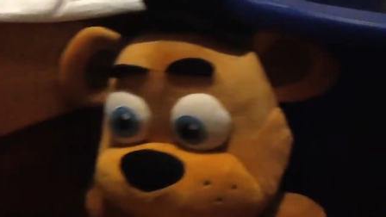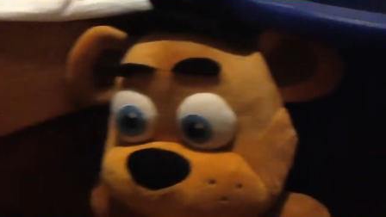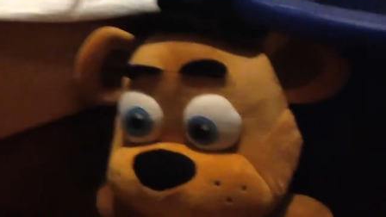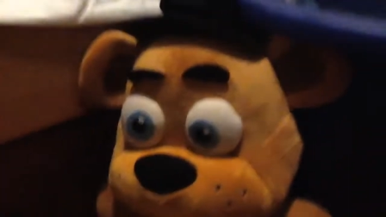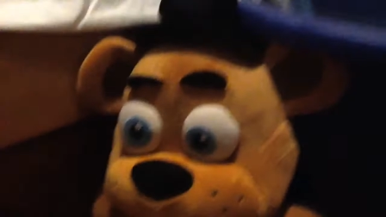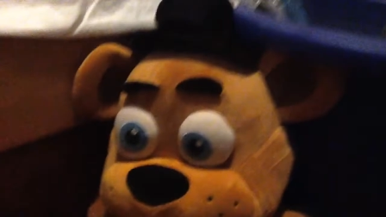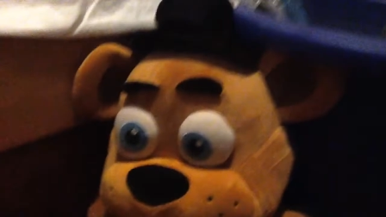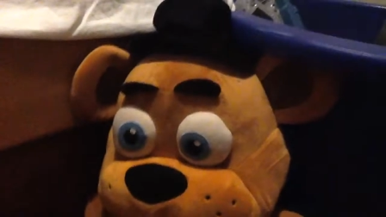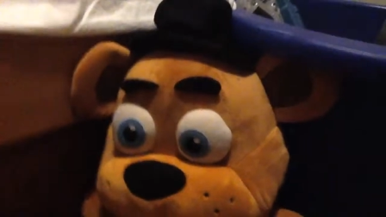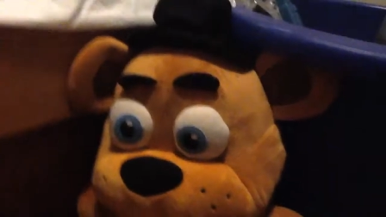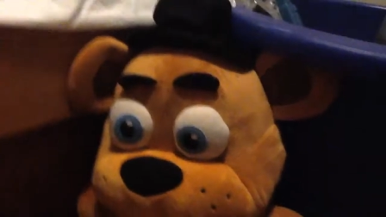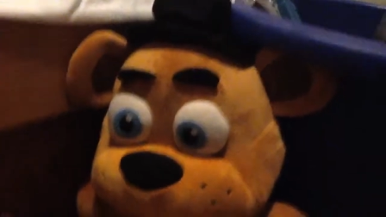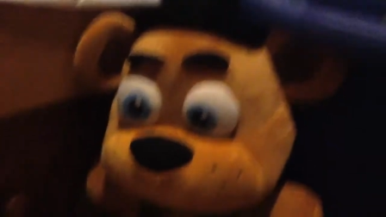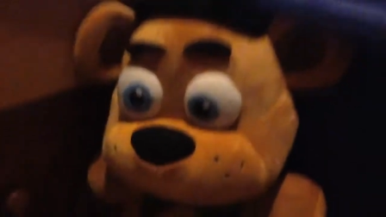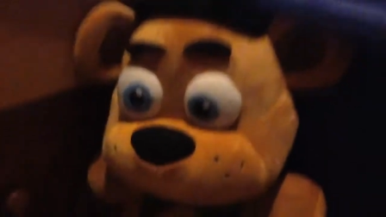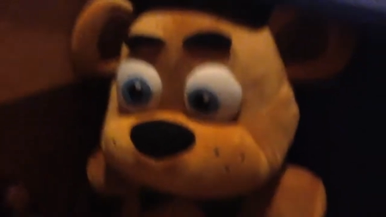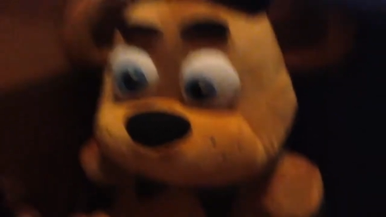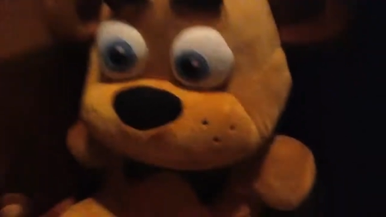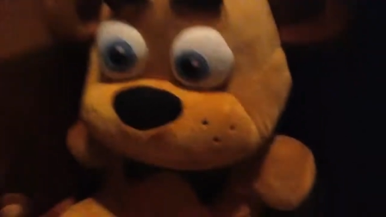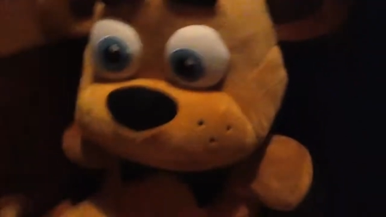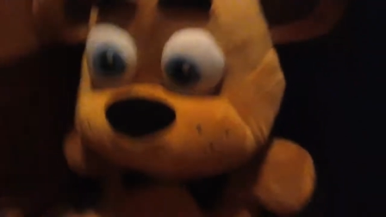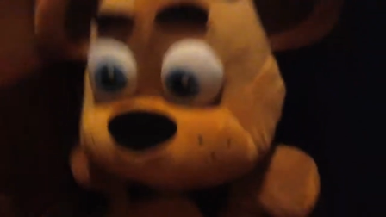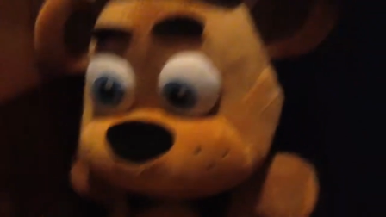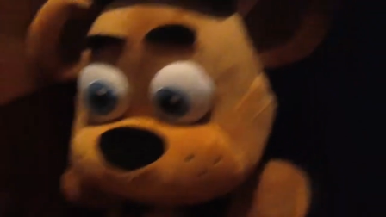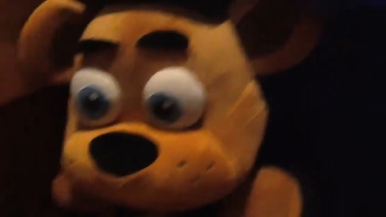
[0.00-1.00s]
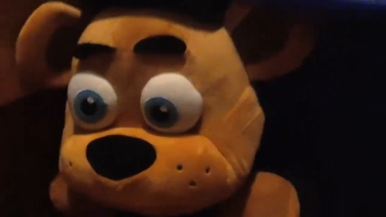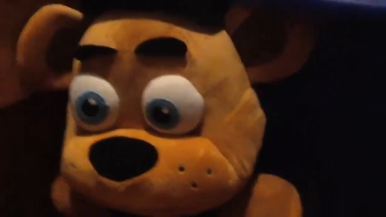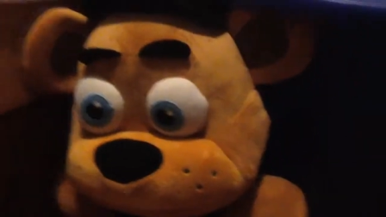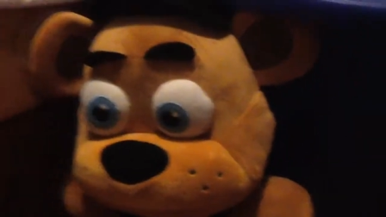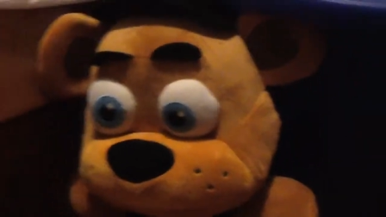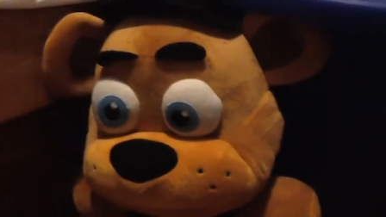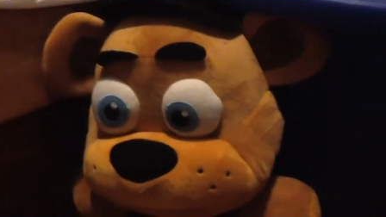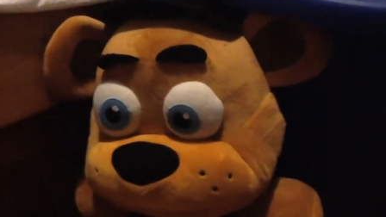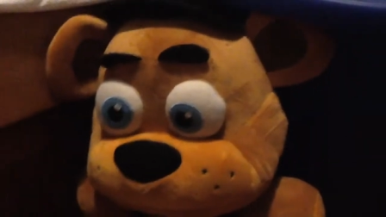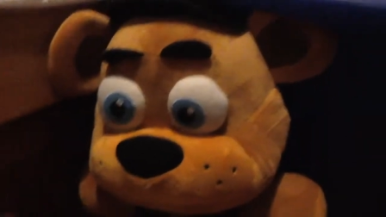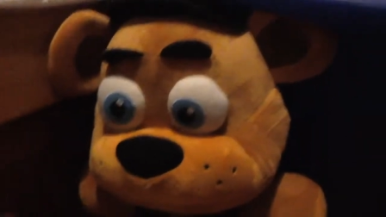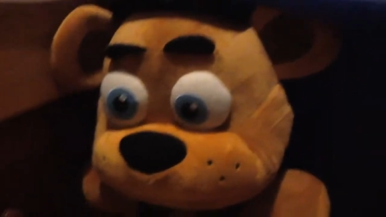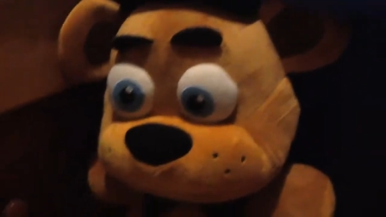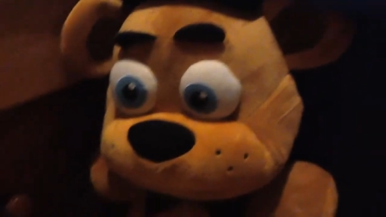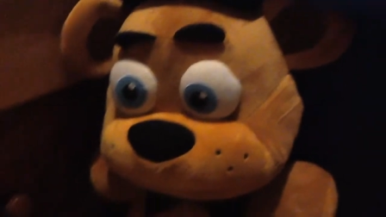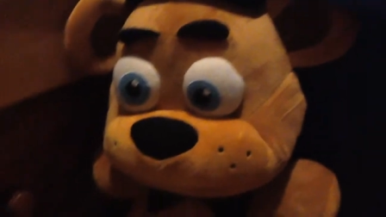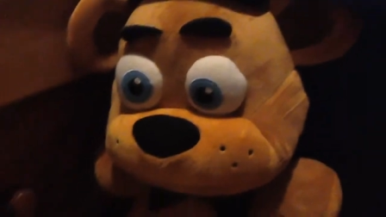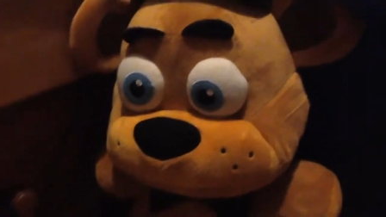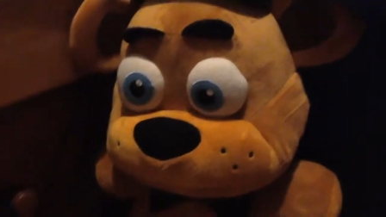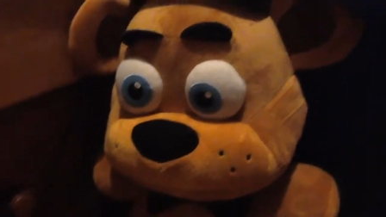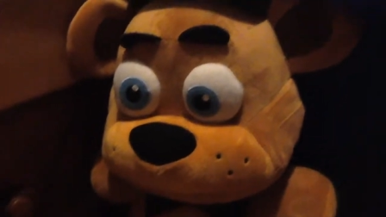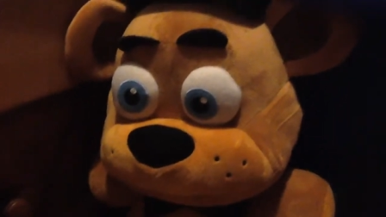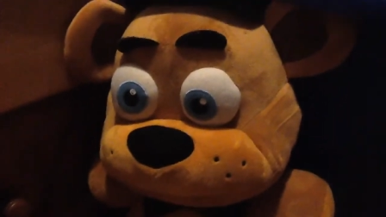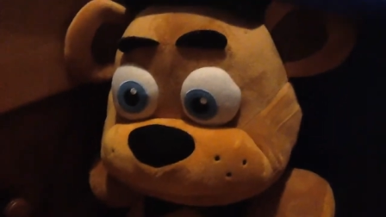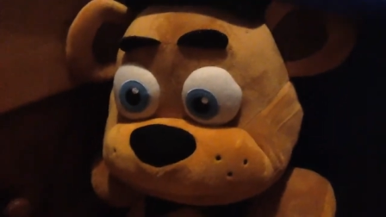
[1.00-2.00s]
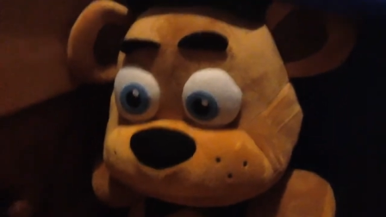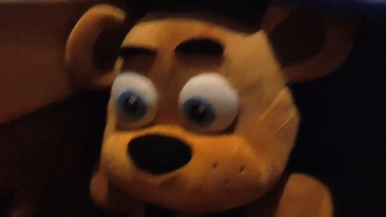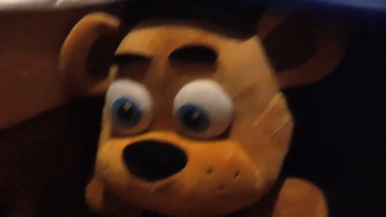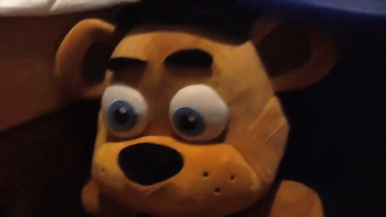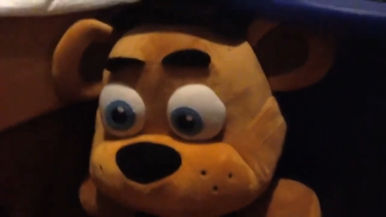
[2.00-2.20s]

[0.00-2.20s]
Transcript: apparently we're twins, but not